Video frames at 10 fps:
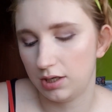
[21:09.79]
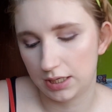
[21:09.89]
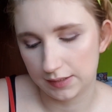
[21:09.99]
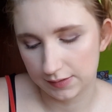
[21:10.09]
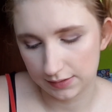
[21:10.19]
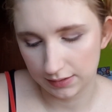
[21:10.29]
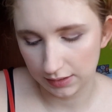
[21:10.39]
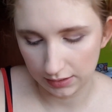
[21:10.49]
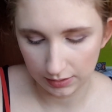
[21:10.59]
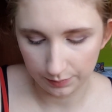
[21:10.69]
It's
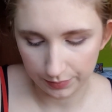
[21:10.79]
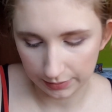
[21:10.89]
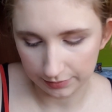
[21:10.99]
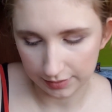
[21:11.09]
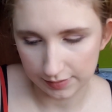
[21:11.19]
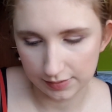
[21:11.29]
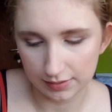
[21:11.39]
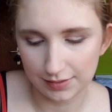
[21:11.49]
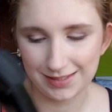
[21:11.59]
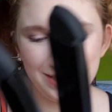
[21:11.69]
the Babyliss
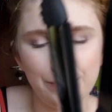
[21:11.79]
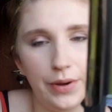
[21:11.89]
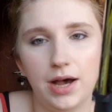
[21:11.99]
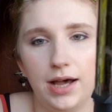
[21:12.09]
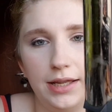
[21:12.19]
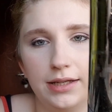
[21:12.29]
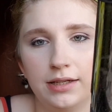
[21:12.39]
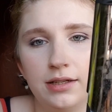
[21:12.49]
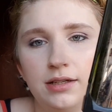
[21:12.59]
Steam Pod